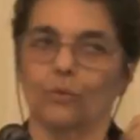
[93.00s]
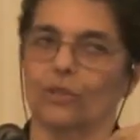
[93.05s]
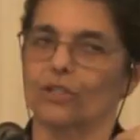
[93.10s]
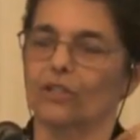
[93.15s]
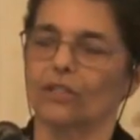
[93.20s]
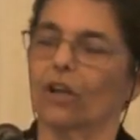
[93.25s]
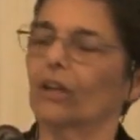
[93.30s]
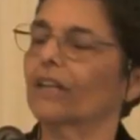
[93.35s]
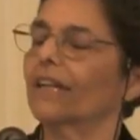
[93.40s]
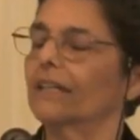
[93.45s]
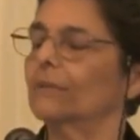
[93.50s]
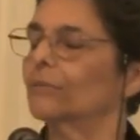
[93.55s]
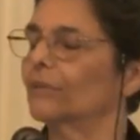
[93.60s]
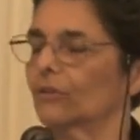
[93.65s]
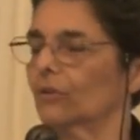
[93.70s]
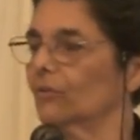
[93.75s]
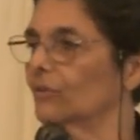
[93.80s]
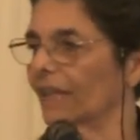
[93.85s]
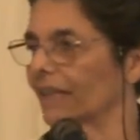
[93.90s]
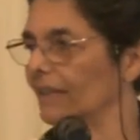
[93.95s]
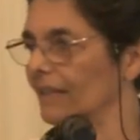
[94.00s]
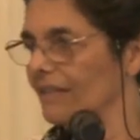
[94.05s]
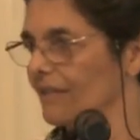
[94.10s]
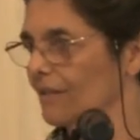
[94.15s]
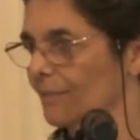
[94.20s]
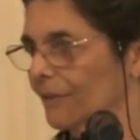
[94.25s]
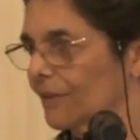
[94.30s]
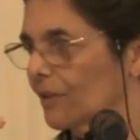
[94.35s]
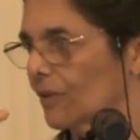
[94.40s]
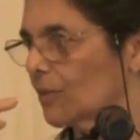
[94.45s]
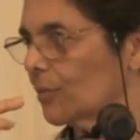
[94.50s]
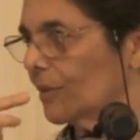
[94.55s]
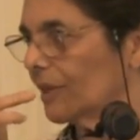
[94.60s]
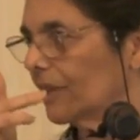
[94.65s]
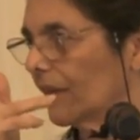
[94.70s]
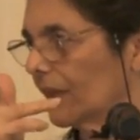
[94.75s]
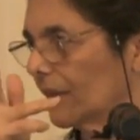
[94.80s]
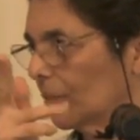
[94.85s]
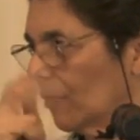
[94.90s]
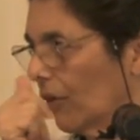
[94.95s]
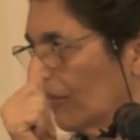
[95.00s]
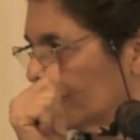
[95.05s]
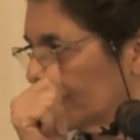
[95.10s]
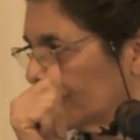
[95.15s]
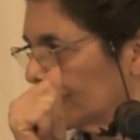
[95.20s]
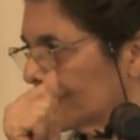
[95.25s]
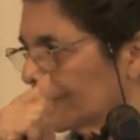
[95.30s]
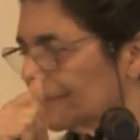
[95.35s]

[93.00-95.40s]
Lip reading: was not able to tell us because we cut him off.